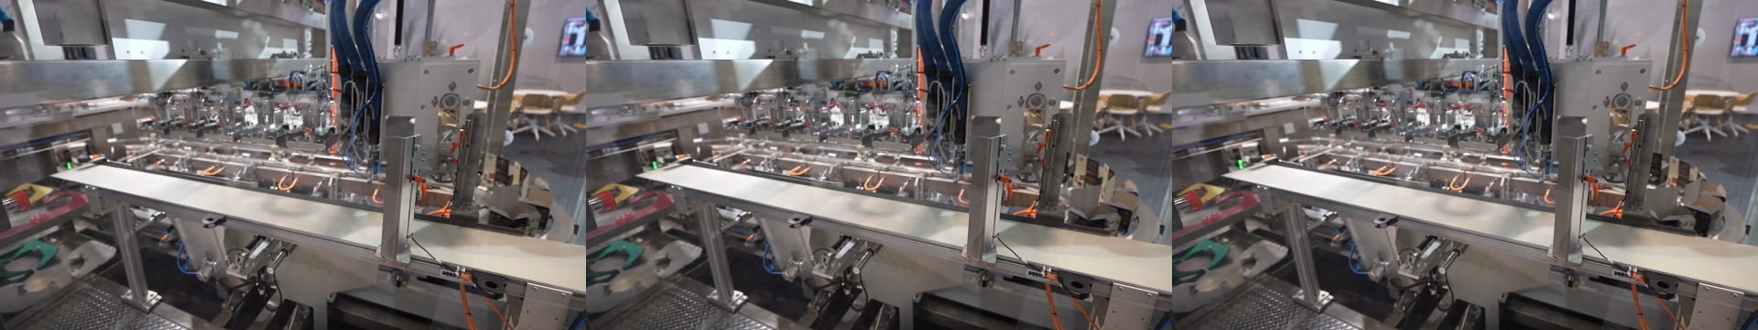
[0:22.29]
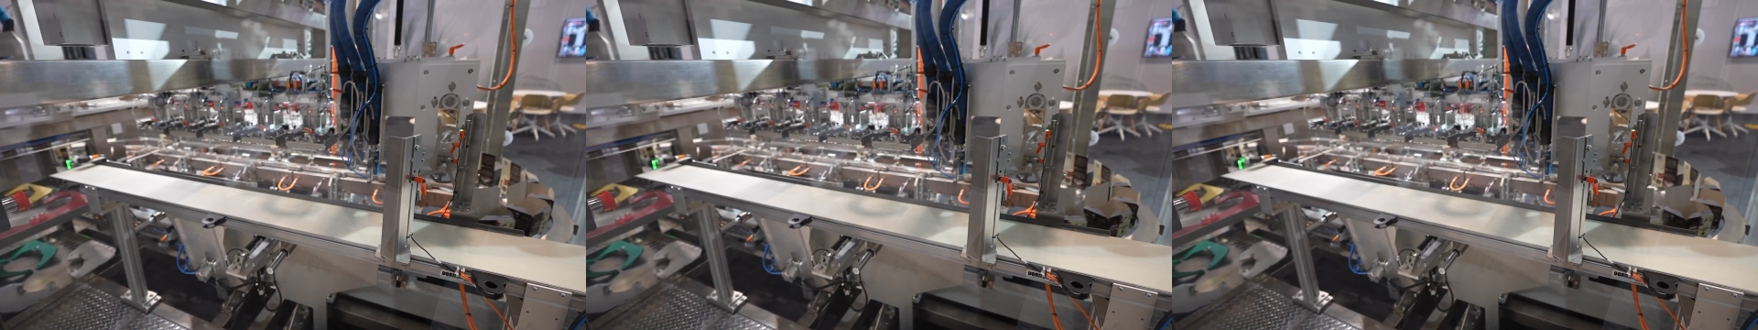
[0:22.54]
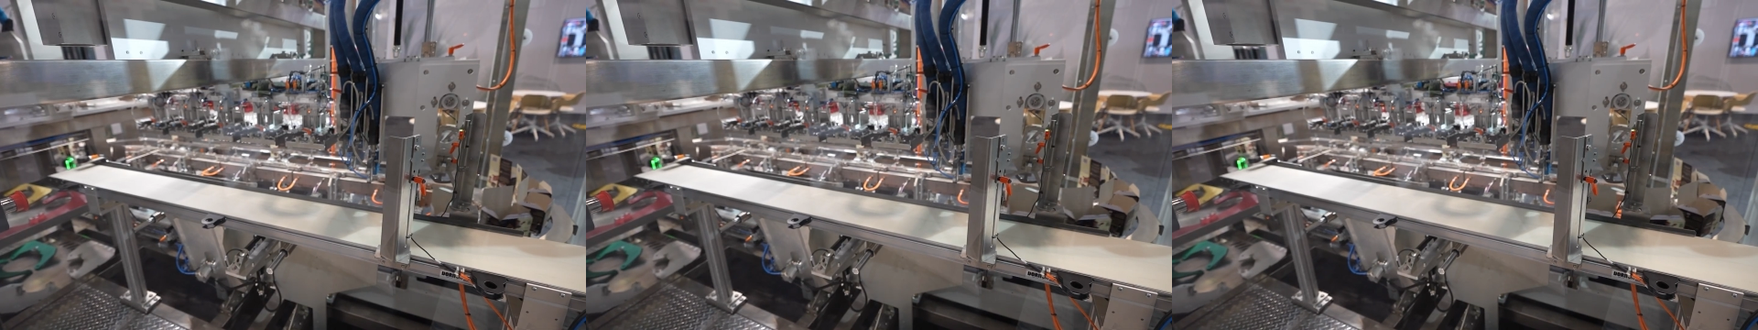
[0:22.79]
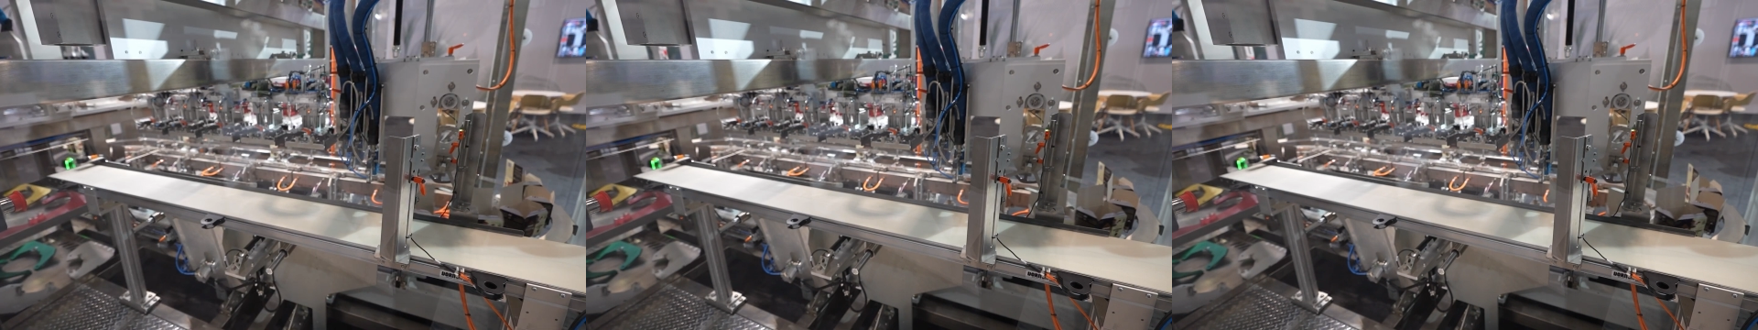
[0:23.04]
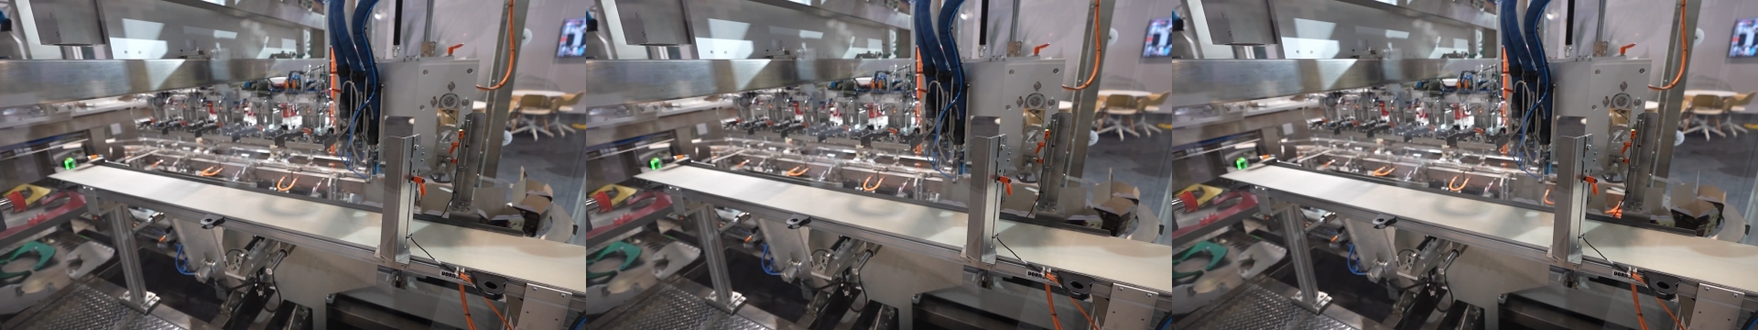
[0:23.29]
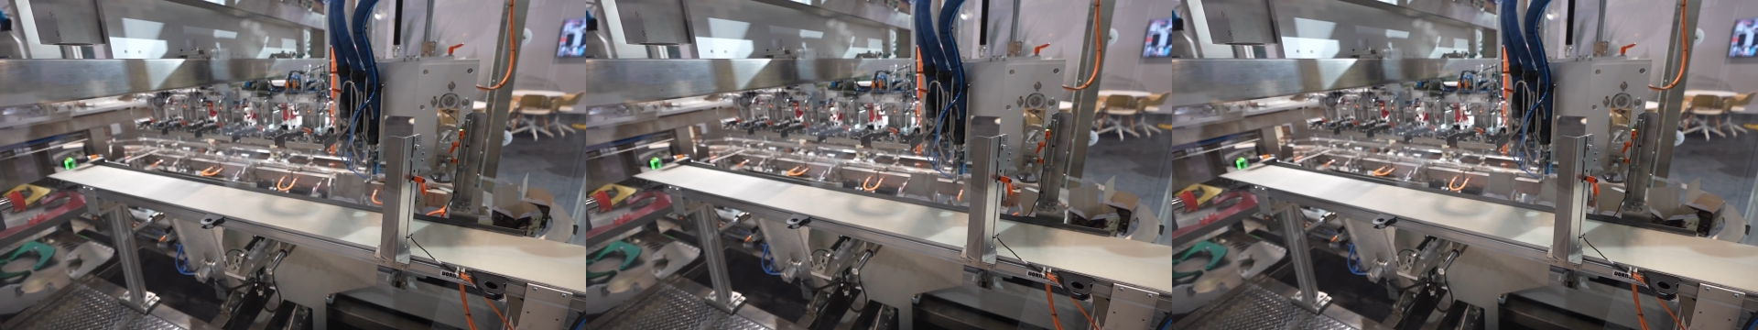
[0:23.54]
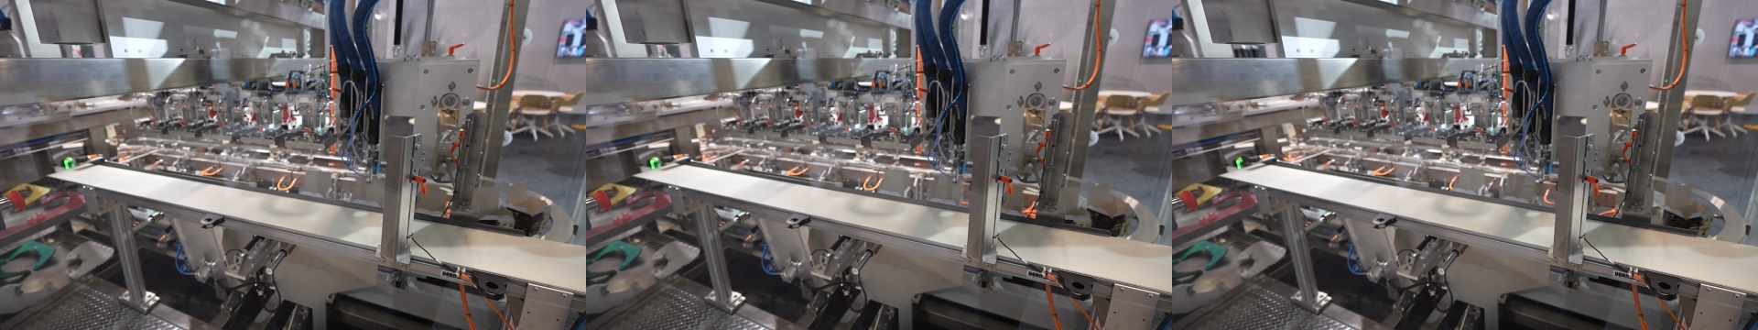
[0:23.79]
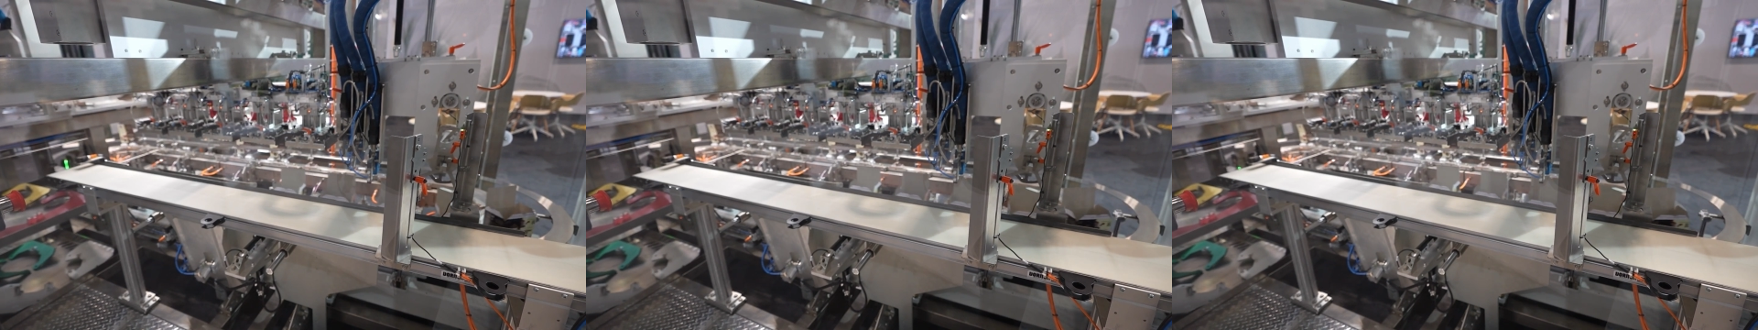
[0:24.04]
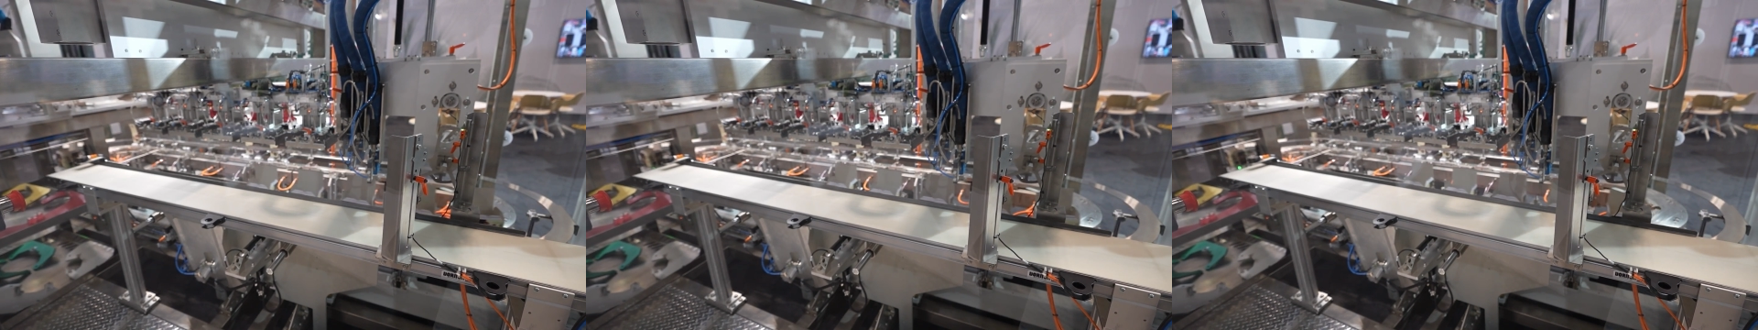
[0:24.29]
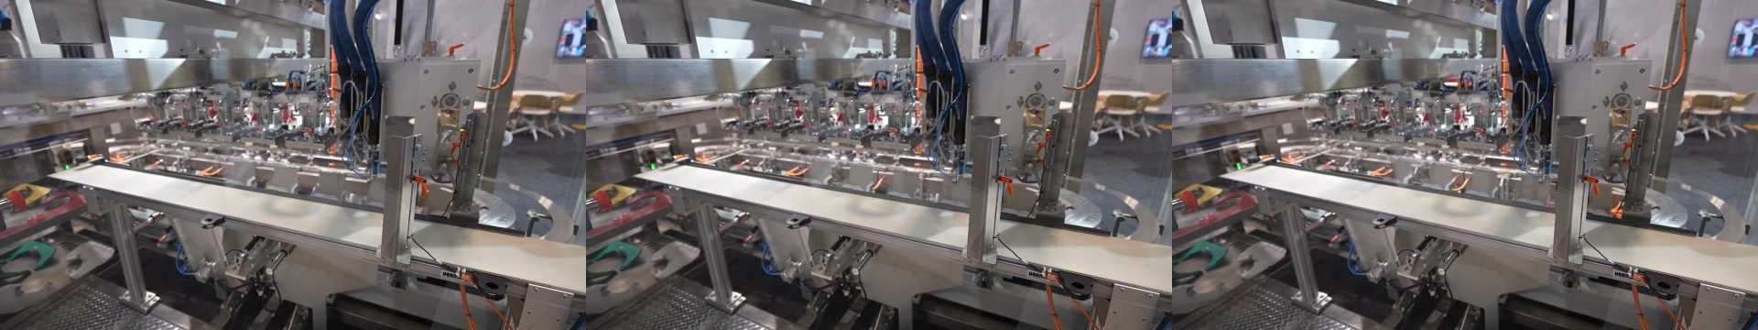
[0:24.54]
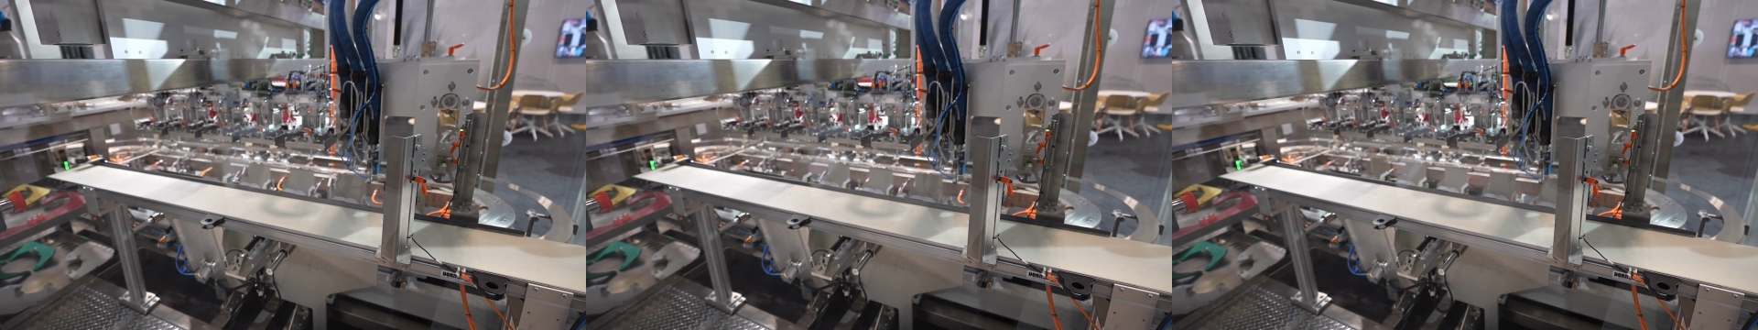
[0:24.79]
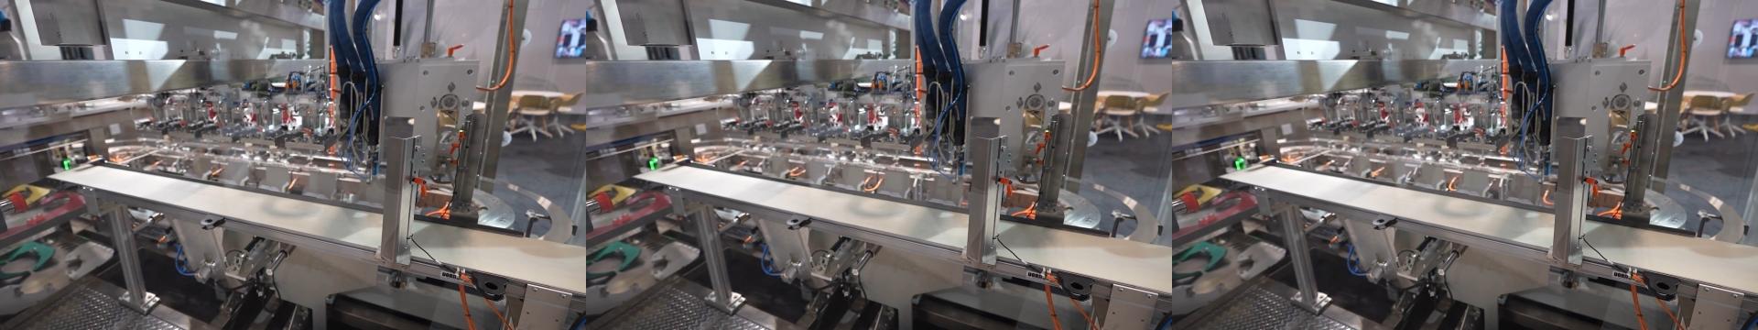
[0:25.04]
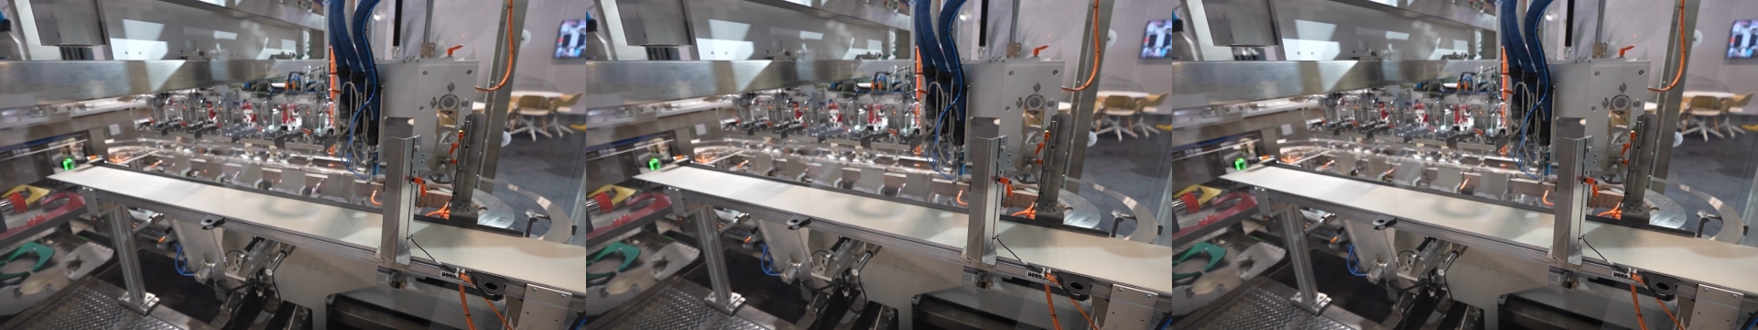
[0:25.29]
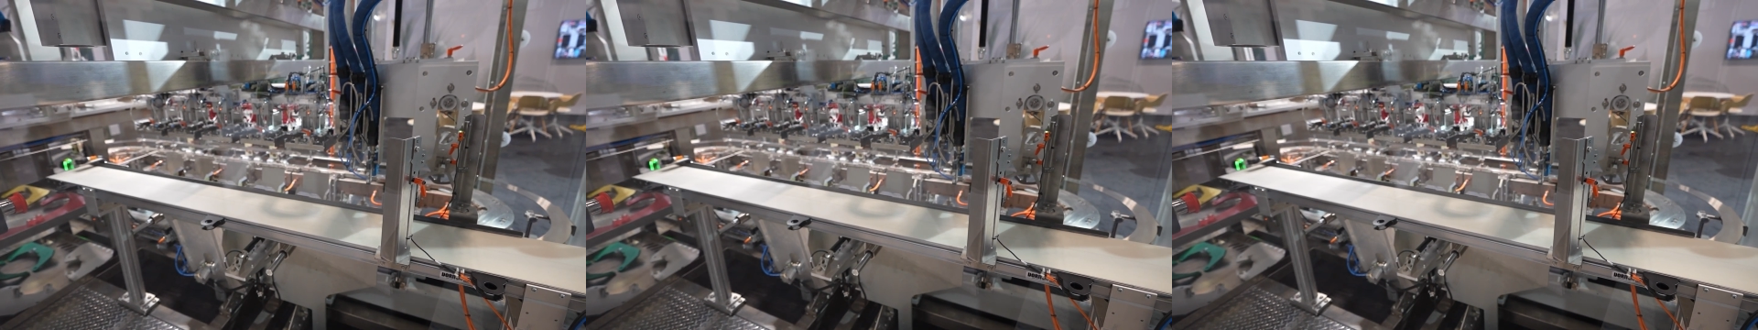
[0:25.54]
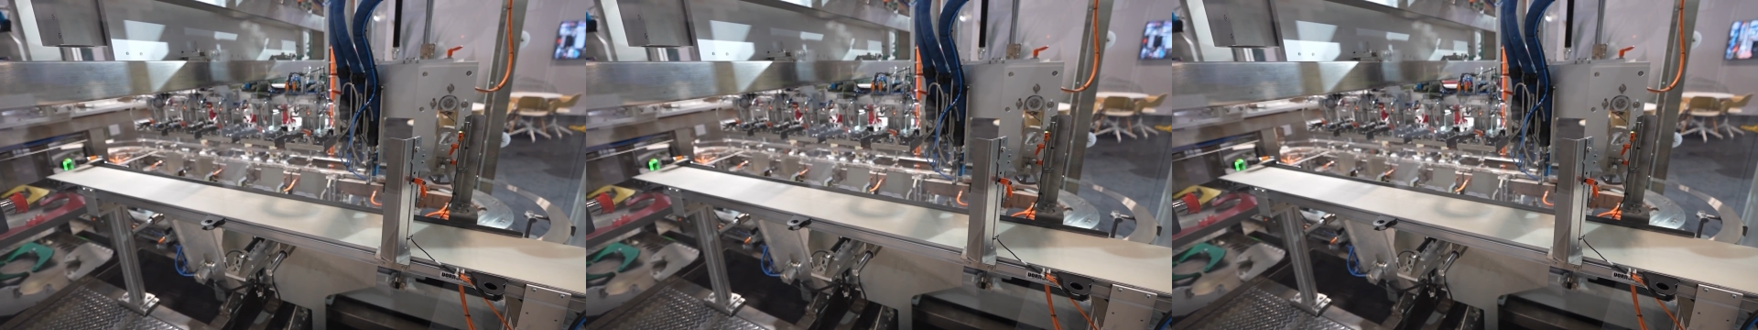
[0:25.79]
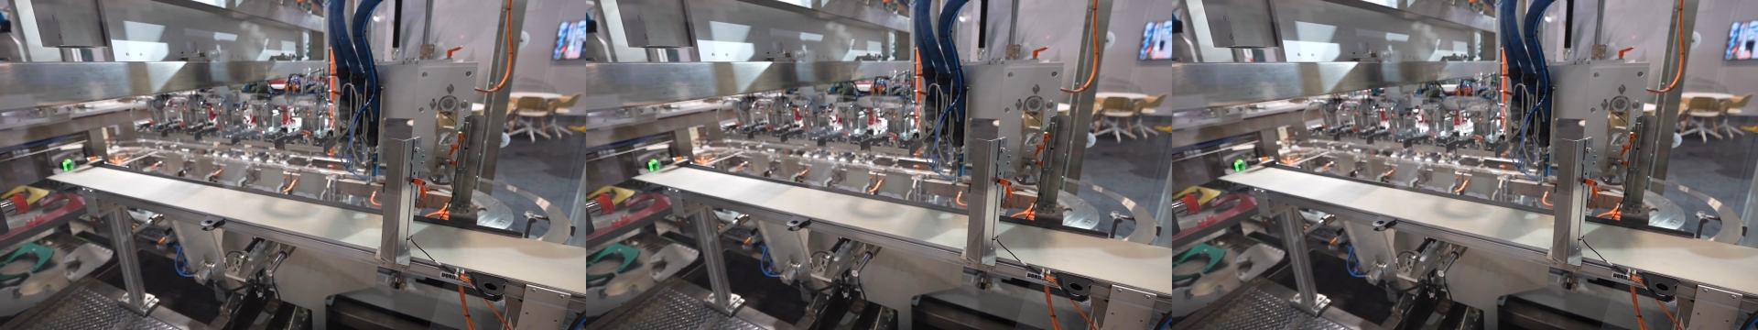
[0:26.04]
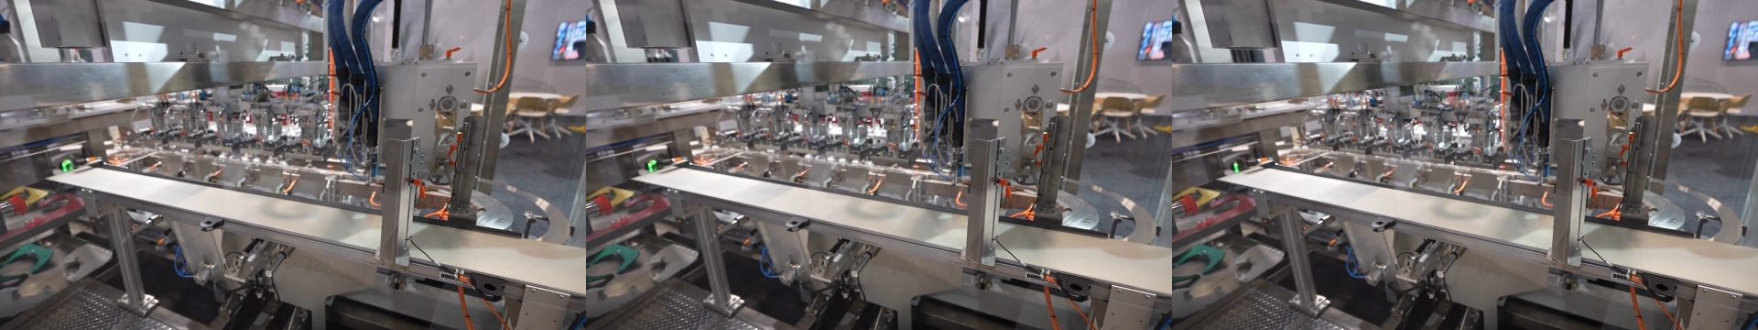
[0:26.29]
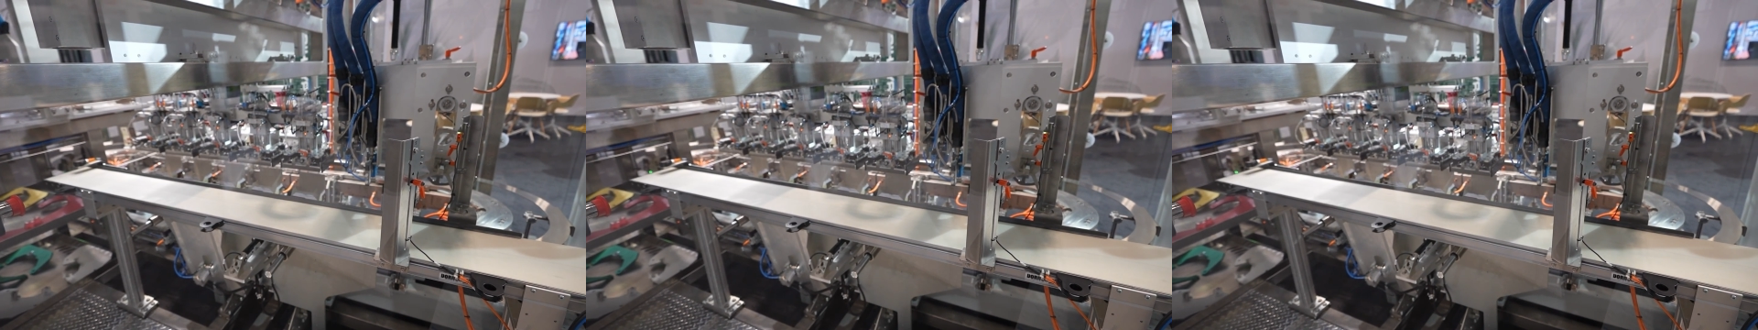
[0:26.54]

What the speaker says: Nobody's mouth can be seen.